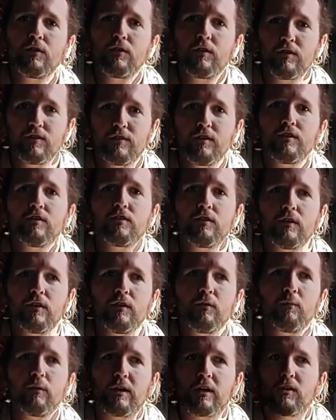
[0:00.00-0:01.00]
decision
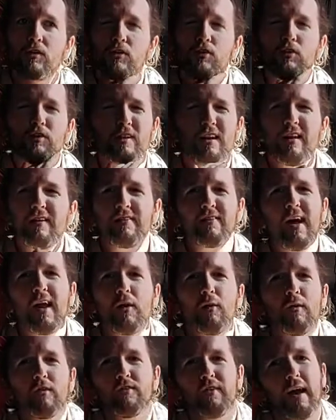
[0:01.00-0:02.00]
that we can choose, and it's not
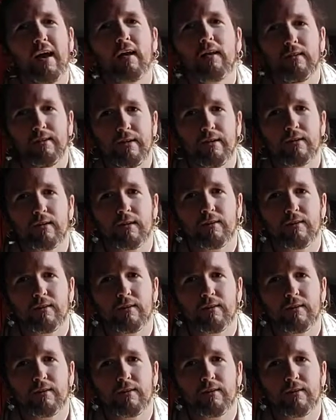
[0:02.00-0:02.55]
always that clear.